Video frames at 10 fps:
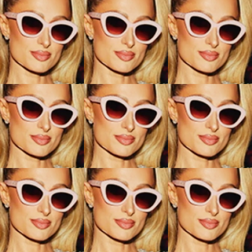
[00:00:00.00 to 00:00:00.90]

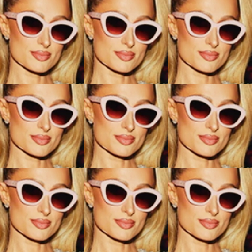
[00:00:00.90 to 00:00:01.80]

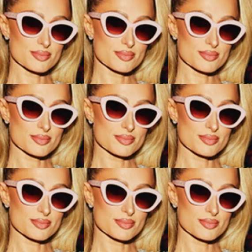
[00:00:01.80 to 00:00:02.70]

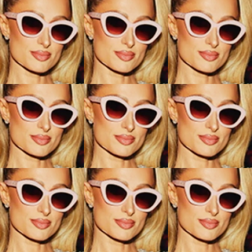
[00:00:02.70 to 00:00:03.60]

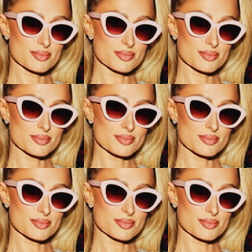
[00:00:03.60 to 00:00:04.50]

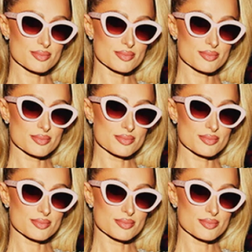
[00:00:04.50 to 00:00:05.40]
[no speech]